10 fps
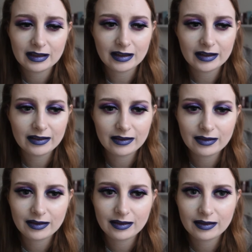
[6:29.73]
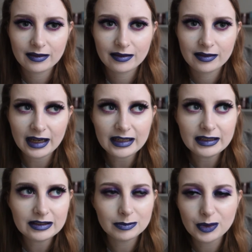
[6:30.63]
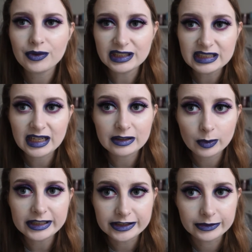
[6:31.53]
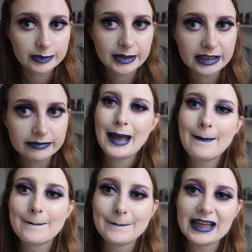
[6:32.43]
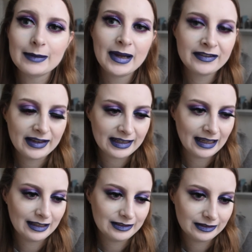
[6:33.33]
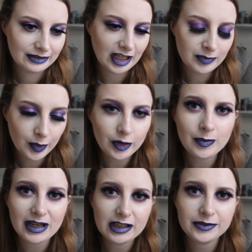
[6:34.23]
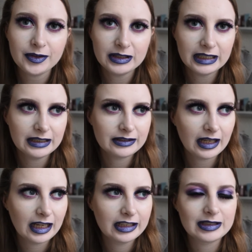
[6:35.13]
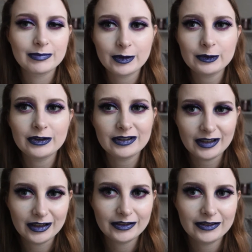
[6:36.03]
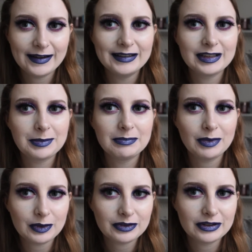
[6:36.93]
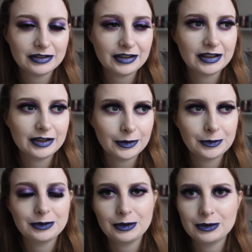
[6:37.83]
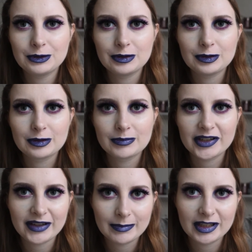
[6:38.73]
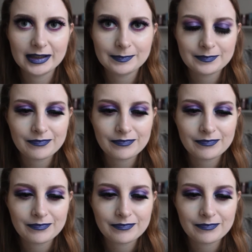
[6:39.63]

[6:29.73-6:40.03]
Like, that is more than a day's wages for me. Makeup advent calendars. I bought them the last few years and most of the stuff ends up in boxes that go to my family.